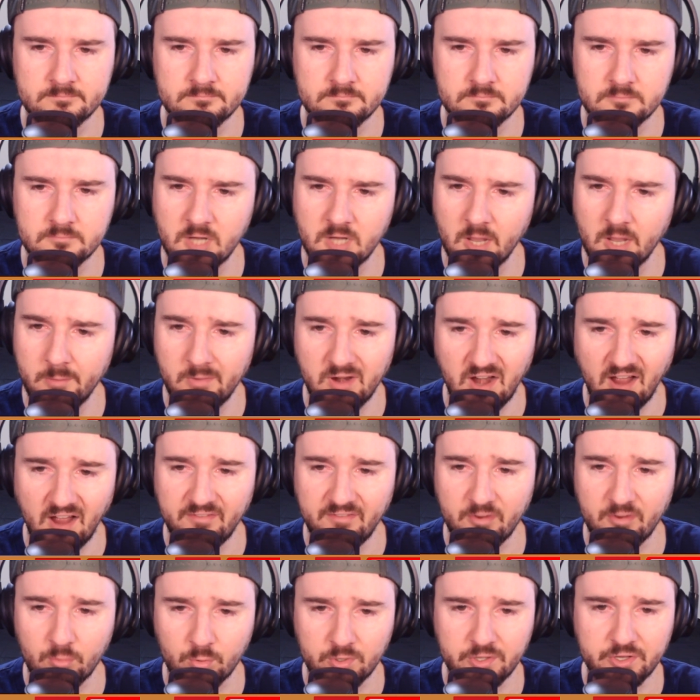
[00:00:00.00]
coming off
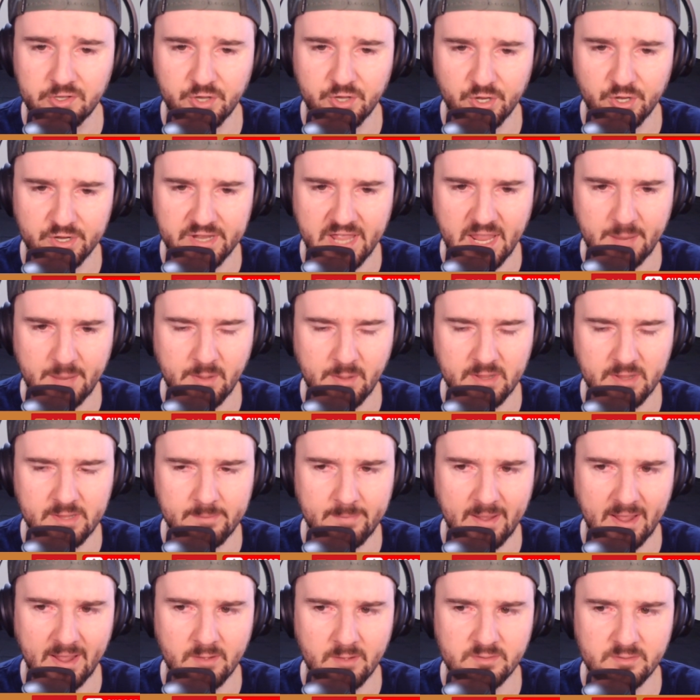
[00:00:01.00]
a really good game on the
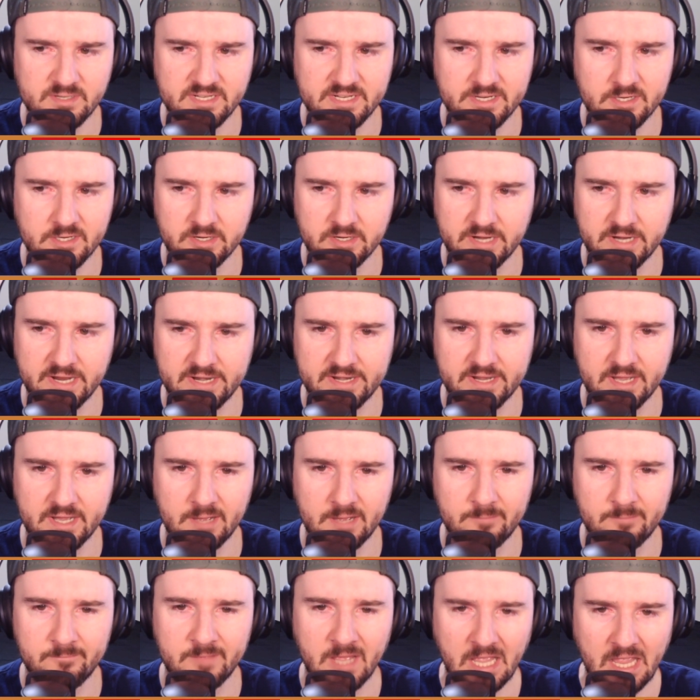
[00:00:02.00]
mound here, and uh,
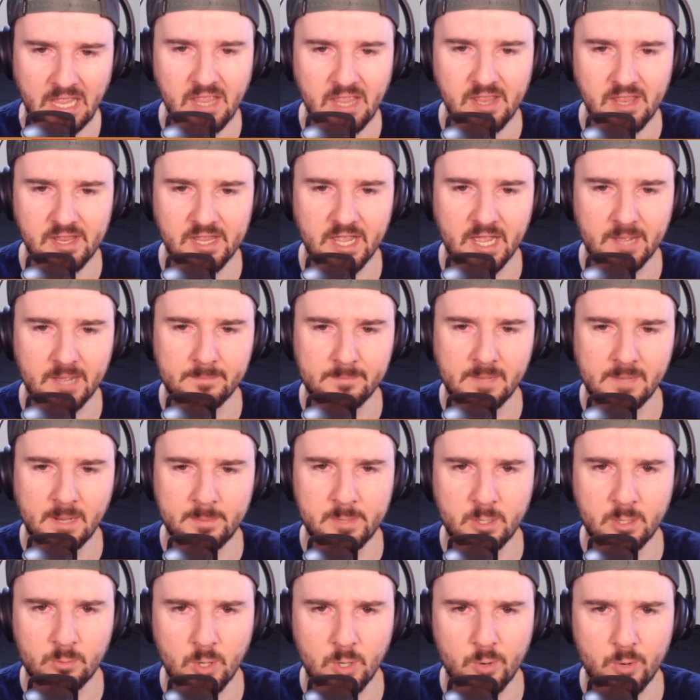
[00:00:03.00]
yeah, I'm
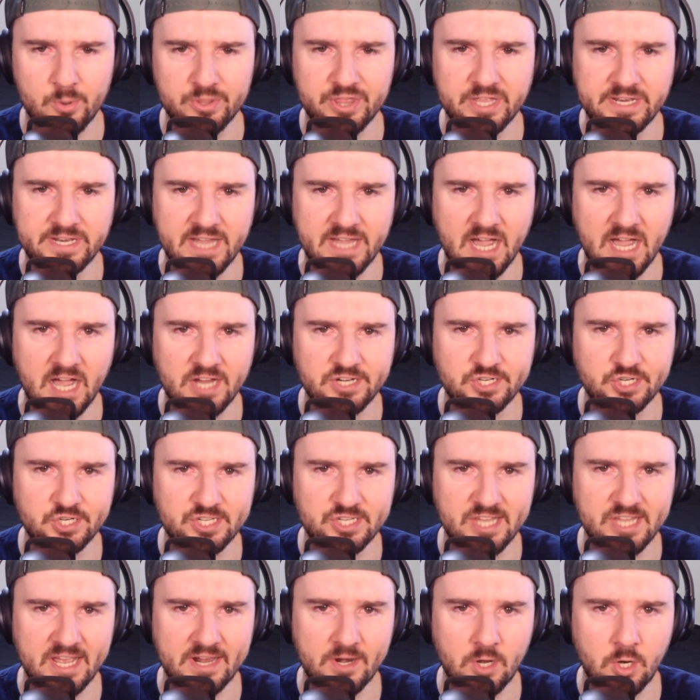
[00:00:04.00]
gonna roll with the Dodgers
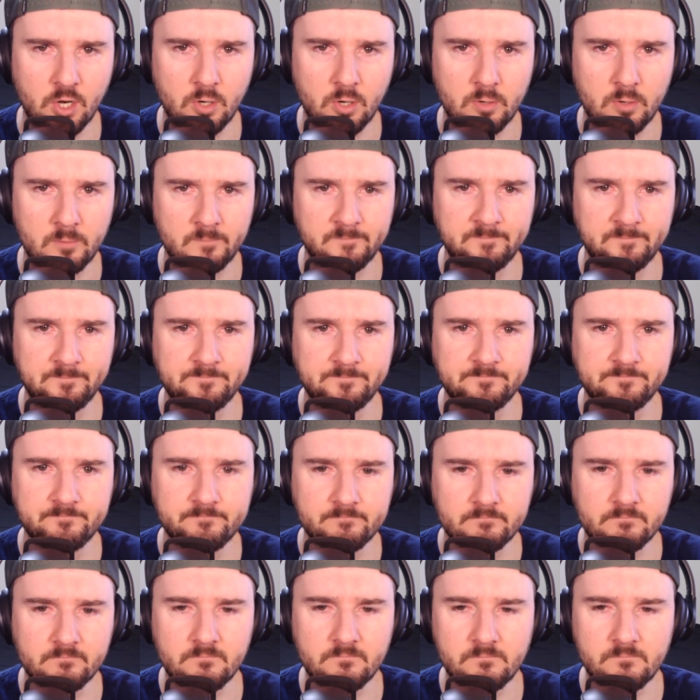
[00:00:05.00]
at home.
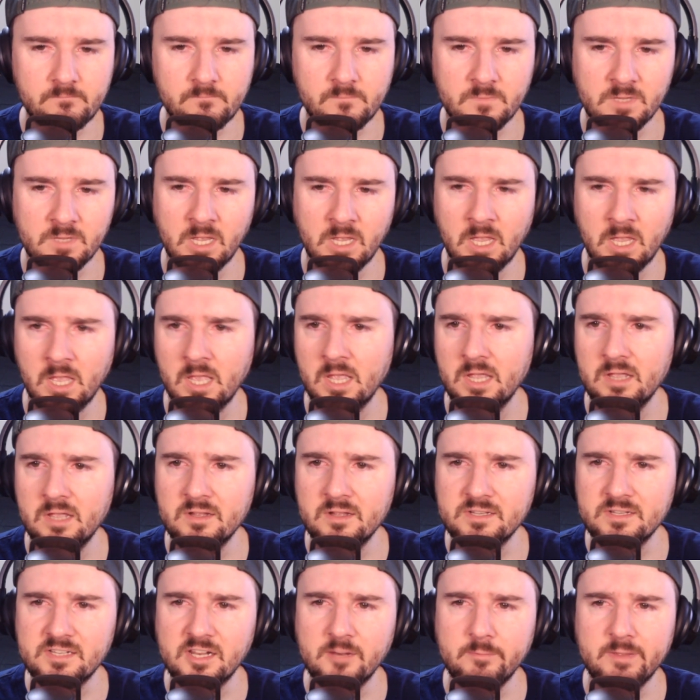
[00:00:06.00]

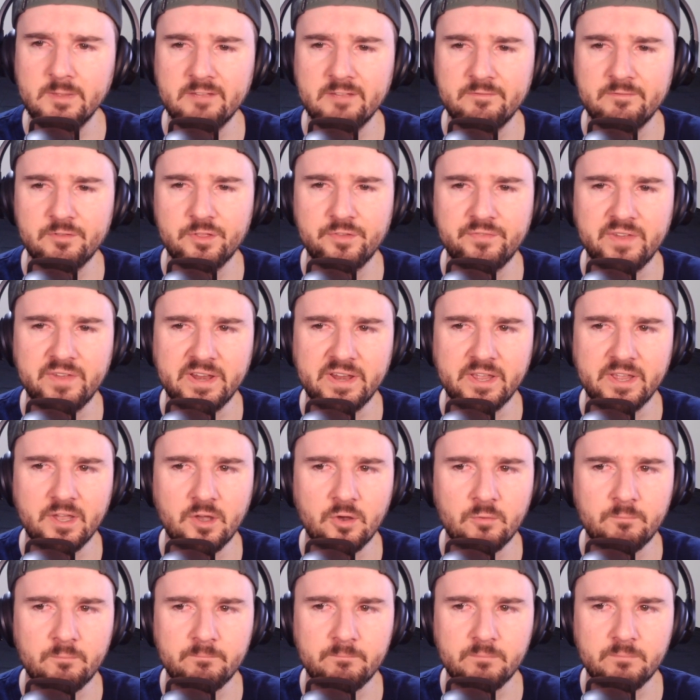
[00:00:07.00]
That's gonna be it for the
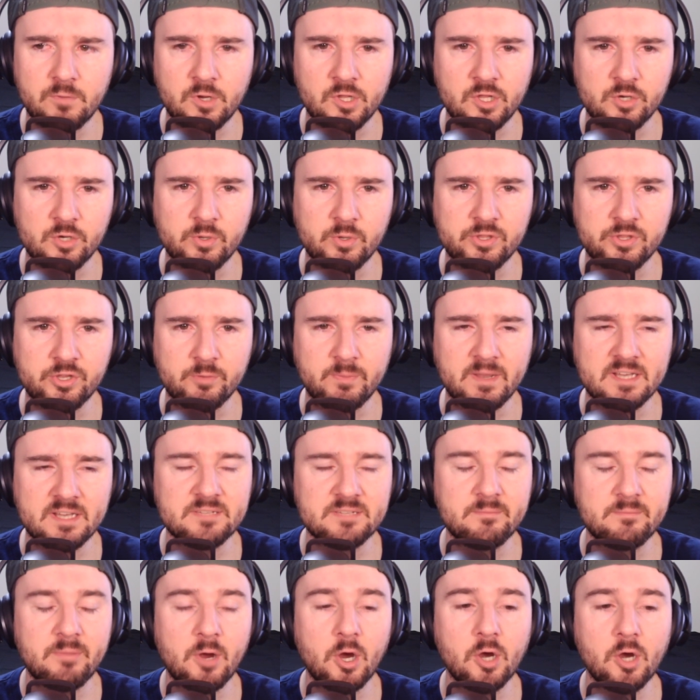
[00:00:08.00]
video. Good luck with your picks
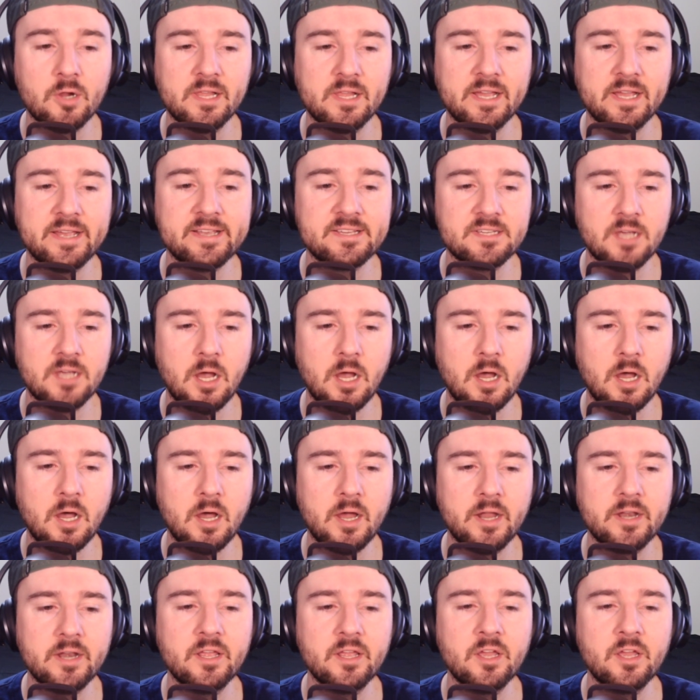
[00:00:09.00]
and parlays
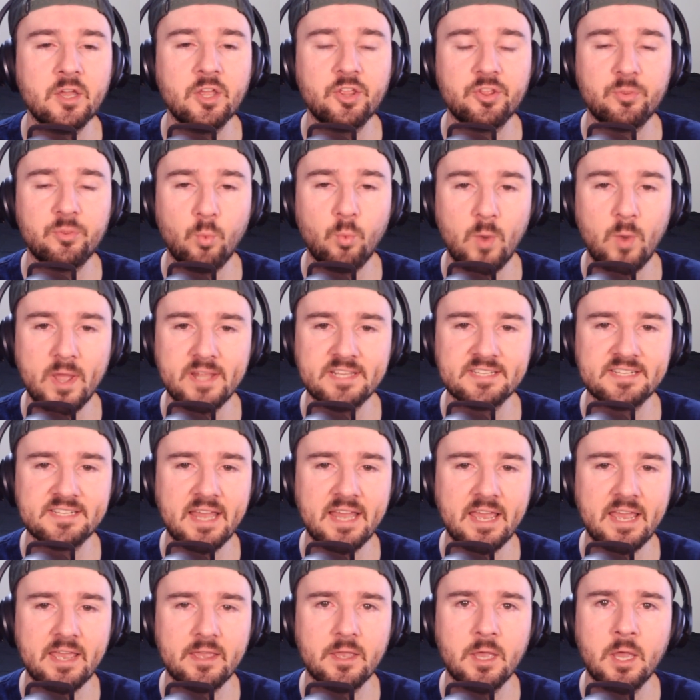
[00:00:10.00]
on
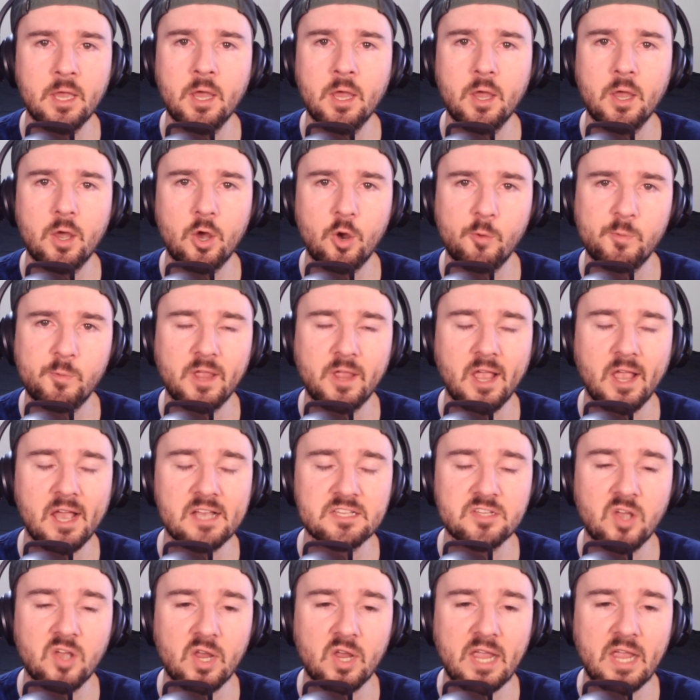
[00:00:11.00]
Wednesday. Hope you guys
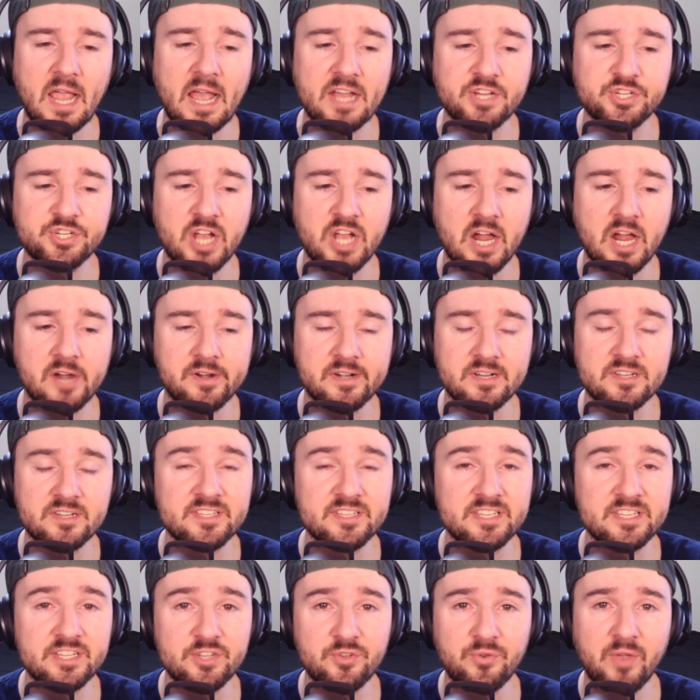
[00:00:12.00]
all cash out, and I'll
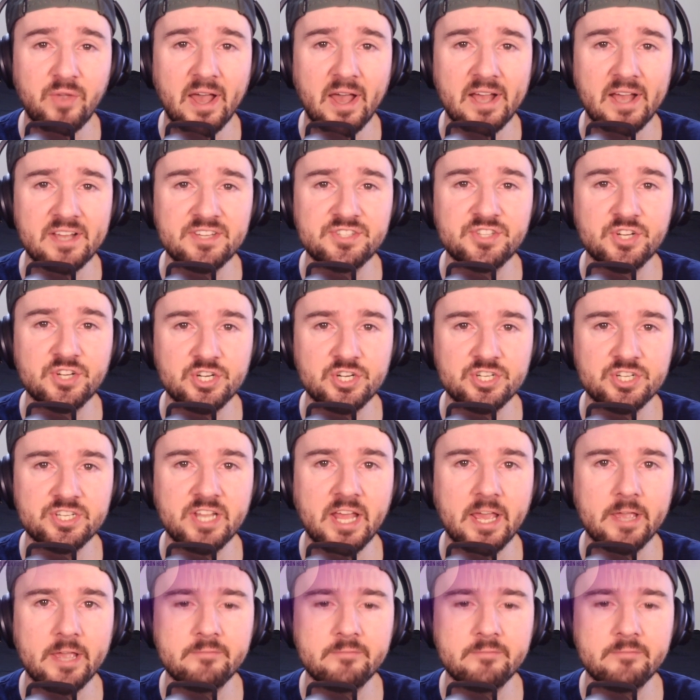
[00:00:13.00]
see you guys Thursday.